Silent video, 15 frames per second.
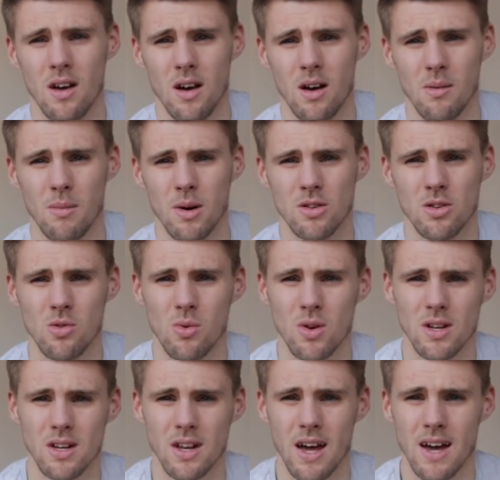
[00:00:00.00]
I do
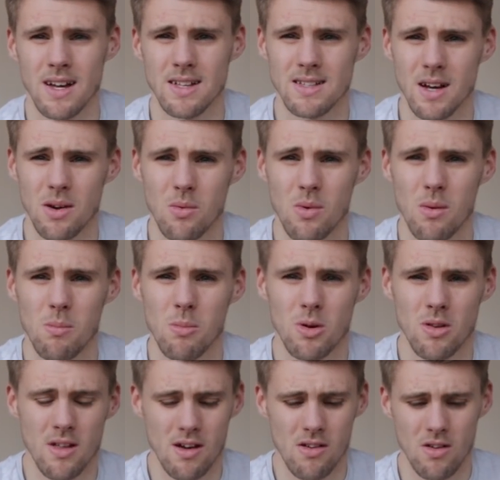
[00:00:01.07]
want an AirTech one,
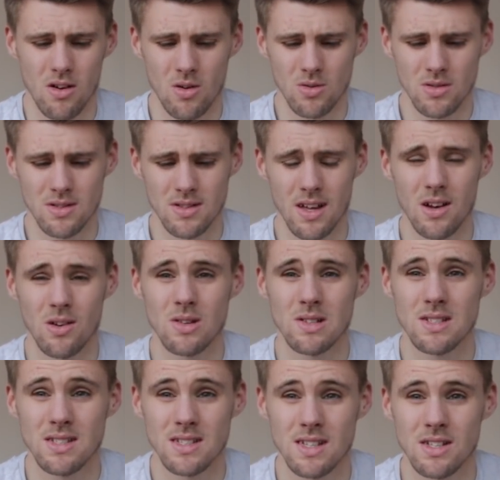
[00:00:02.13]
but they're like
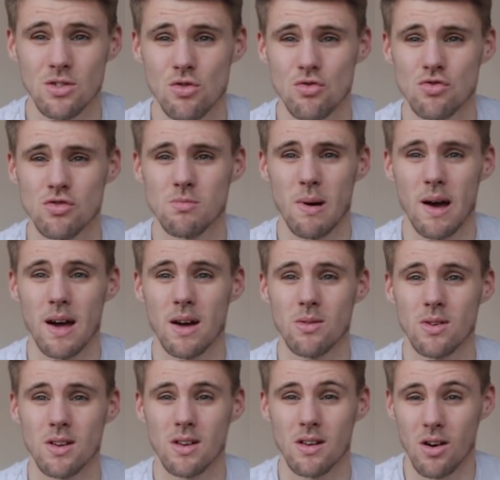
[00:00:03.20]

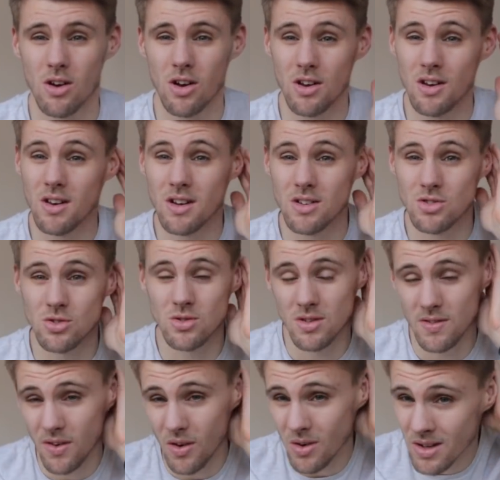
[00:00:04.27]
£600, and I cannot
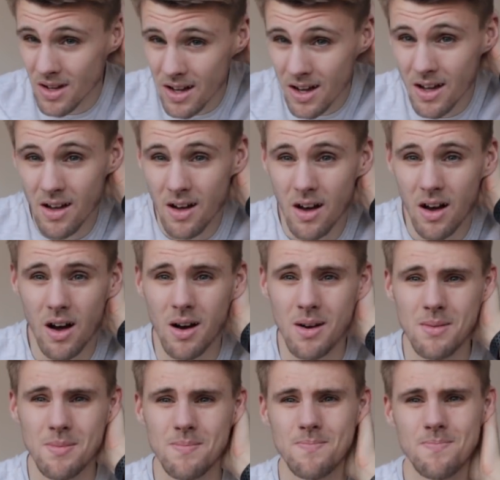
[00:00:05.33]
justify that.
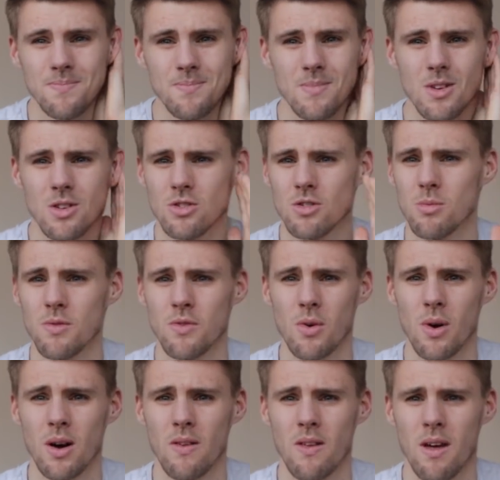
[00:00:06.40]
Some of
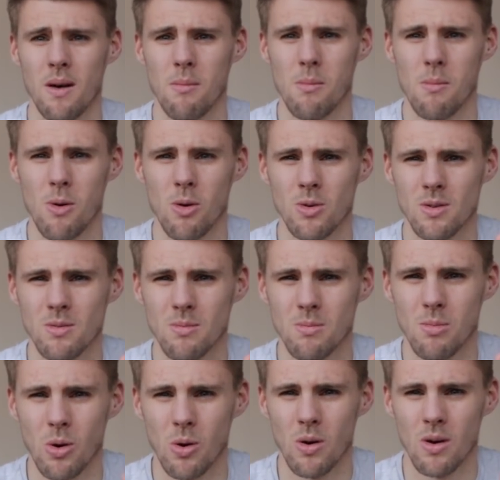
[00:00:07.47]
you out there might,
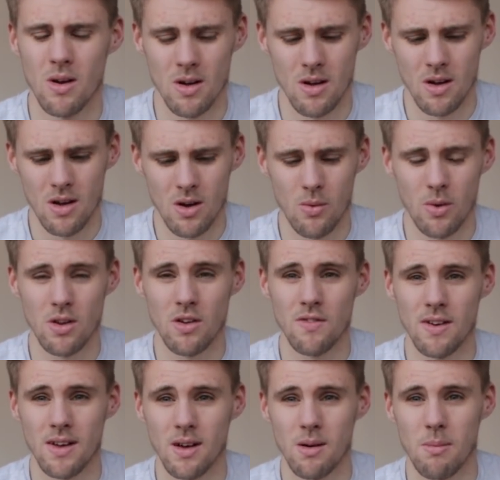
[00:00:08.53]
but when you
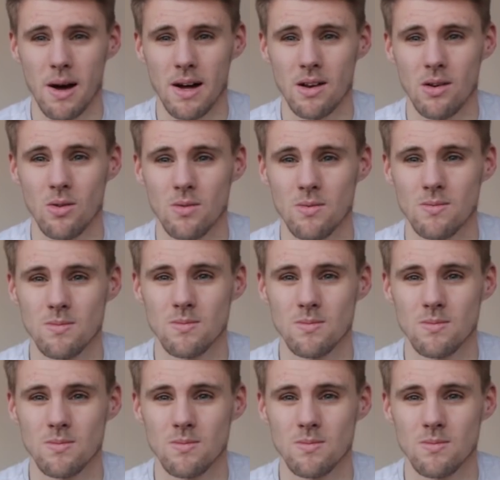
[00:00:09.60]
think I paid like,